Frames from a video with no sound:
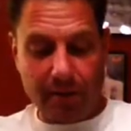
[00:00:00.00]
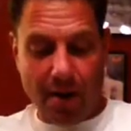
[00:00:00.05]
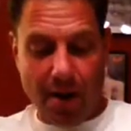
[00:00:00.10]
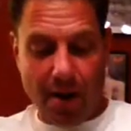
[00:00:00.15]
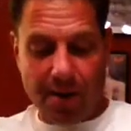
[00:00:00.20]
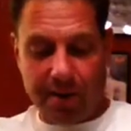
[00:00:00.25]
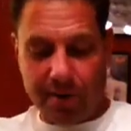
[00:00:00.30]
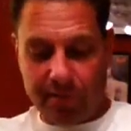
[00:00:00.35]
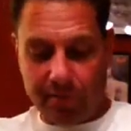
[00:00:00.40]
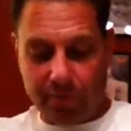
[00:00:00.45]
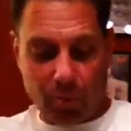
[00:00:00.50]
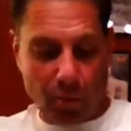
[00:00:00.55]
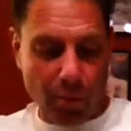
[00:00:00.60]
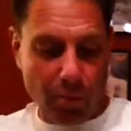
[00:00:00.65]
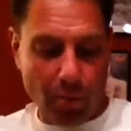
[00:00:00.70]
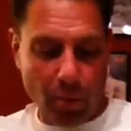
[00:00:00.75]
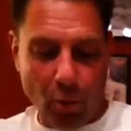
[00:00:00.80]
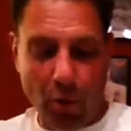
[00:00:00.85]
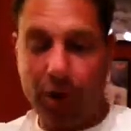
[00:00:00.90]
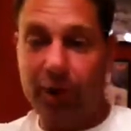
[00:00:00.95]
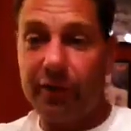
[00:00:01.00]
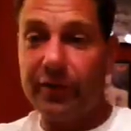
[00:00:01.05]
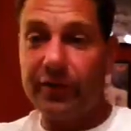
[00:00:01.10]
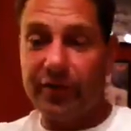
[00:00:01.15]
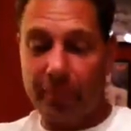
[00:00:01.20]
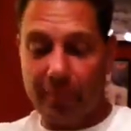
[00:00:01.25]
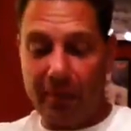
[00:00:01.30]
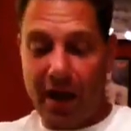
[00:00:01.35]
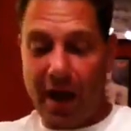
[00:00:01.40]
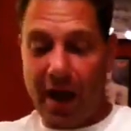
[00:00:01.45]
and one morning
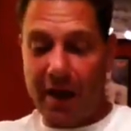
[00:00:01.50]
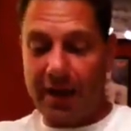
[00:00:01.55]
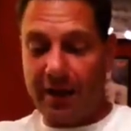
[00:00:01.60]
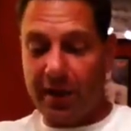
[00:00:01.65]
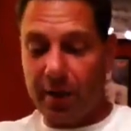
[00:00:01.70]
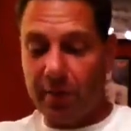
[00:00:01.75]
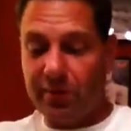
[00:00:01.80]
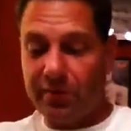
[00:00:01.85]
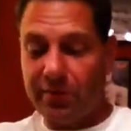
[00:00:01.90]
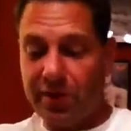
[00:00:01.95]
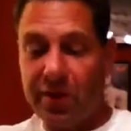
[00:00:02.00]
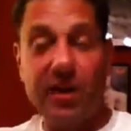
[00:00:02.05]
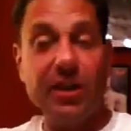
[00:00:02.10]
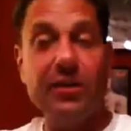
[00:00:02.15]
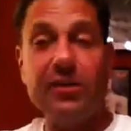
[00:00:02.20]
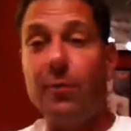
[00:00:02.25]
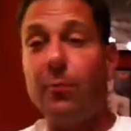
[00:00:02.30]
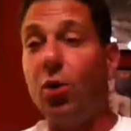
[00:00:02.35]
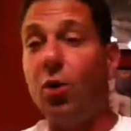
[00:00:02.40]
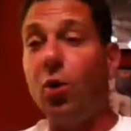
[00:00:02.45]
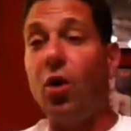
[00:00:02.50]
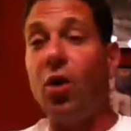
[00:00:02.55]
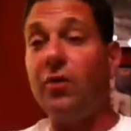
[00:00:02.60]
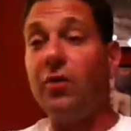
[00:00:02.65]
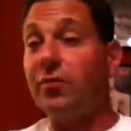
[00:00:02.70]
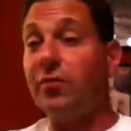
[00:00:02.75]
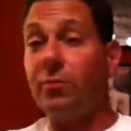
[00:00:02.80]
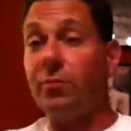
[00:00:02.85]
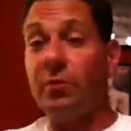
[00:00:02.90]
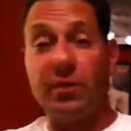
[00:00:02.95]
some guy comes in, the
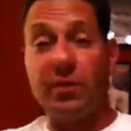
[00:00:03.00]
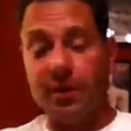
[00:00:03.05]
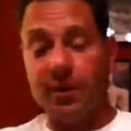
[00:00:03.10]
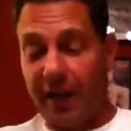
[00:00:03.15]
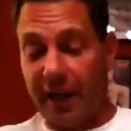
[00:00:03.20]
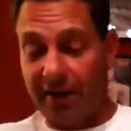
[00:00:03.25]
boss with like